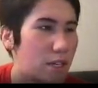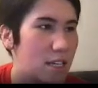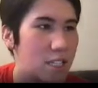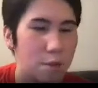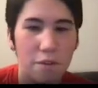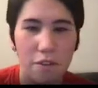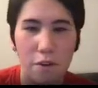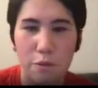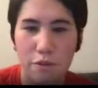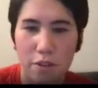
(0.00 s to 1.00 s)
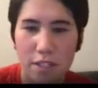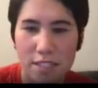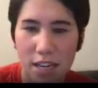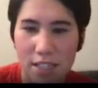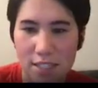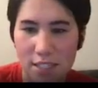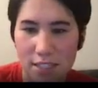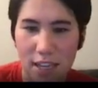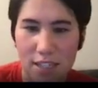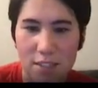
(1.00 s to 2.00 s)
need to review before the test
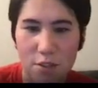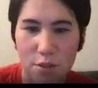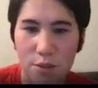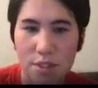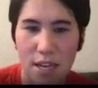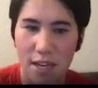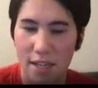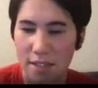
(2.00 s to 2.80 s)
next Tuesday.